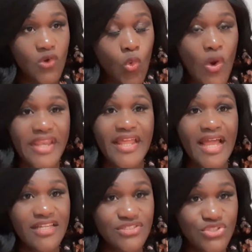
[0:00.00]
What it
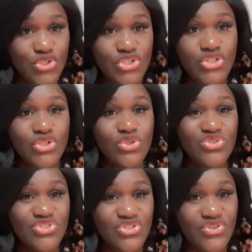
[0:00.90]
has to
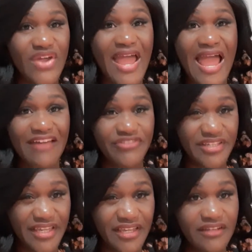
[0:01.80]
do to
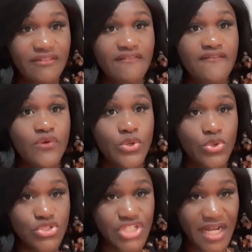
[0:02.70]
advocate for
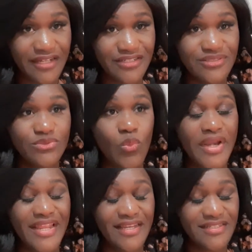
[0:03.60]
your child,
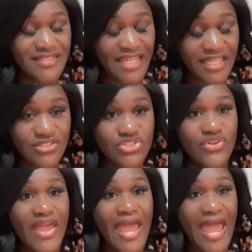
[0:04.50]
what it takes
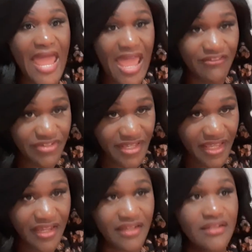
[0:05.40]
to
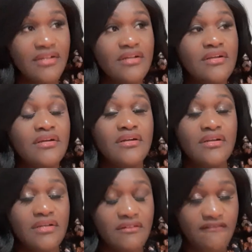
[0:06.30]
advocate
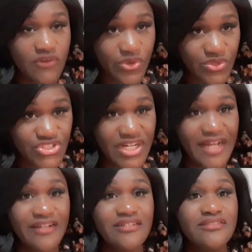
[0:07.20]
for your
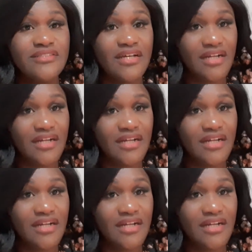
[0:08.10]
child.